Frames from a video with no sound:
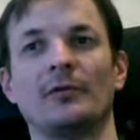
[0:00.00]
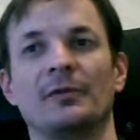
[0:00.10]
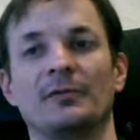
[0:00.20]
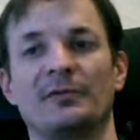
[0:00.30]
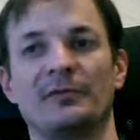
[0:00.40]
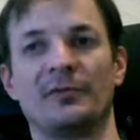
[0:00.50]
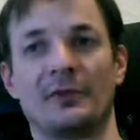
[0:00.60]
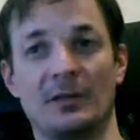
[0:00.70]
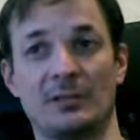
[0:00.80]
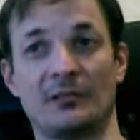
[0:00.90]
the
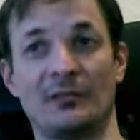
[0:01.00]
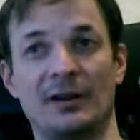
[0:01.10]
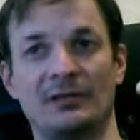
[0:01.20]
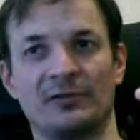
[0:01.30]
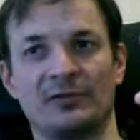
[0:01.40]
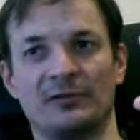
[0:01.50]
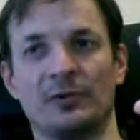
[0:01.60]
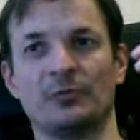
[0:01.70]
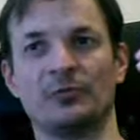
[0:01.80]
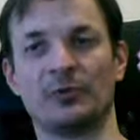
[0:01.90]
frame of reference
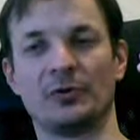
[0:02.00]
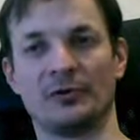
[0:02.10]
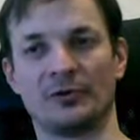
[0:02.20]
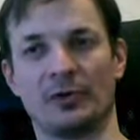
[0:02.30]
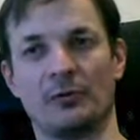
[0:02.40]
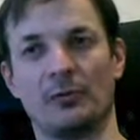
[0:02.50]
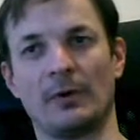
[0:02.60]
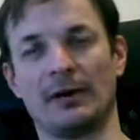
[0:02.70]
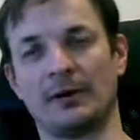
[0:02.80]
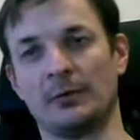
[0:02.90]
of the observer. So
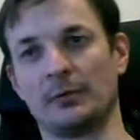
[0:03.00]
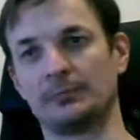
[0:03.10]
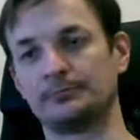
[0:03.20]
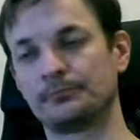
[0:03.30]
whether you're